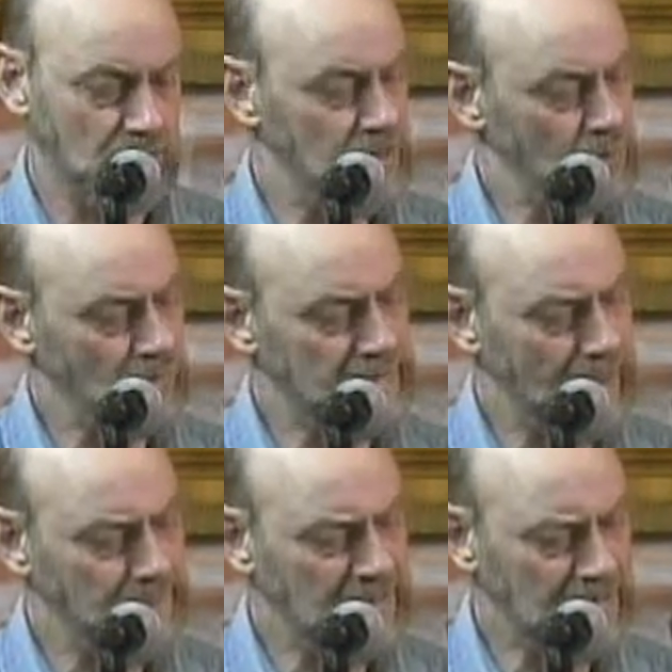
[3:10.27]
It will
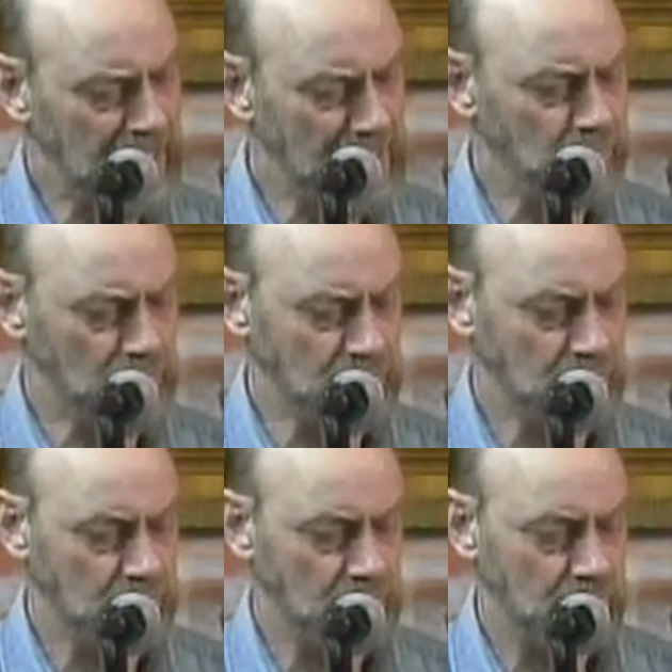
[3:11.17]
not be labeled,
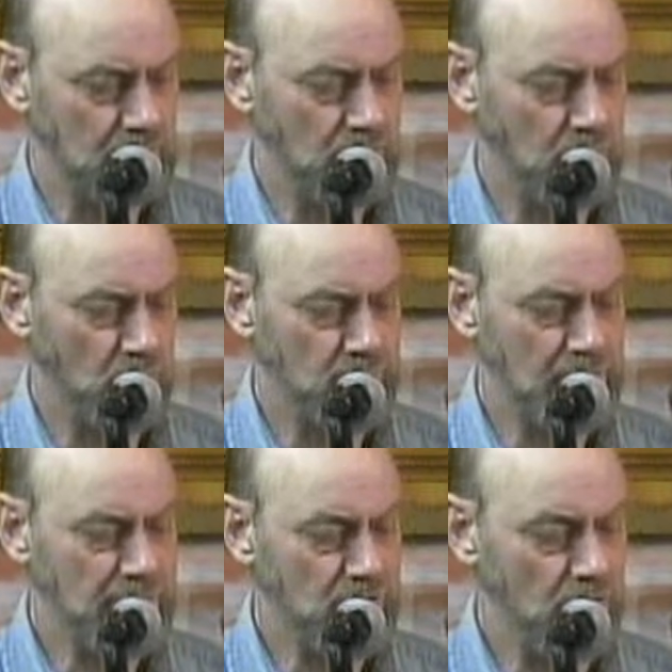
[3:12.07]
though it may
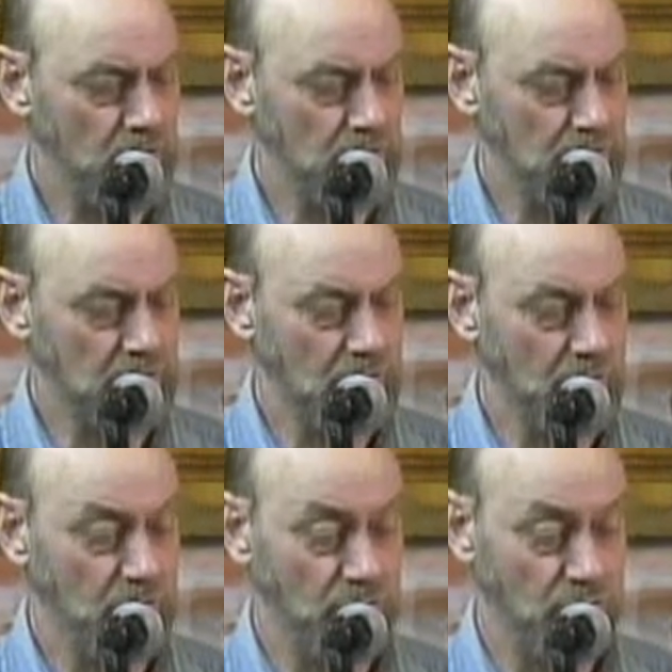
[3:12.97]
be called
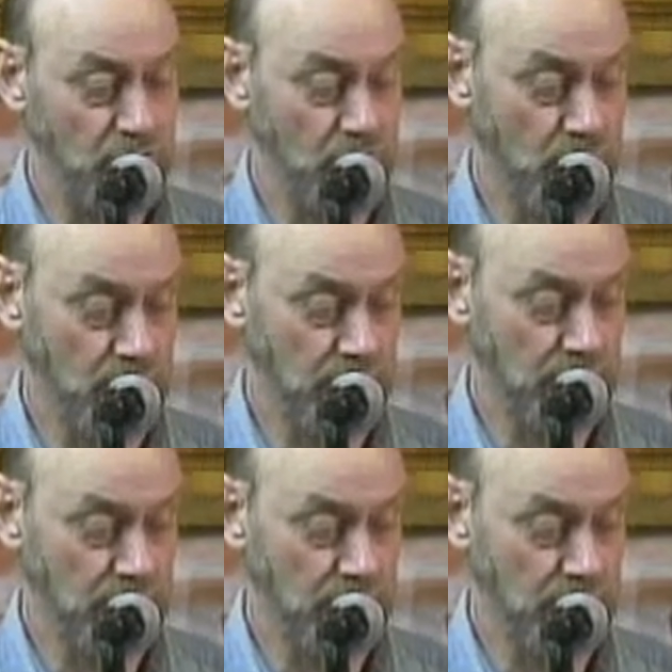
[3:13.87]
forth.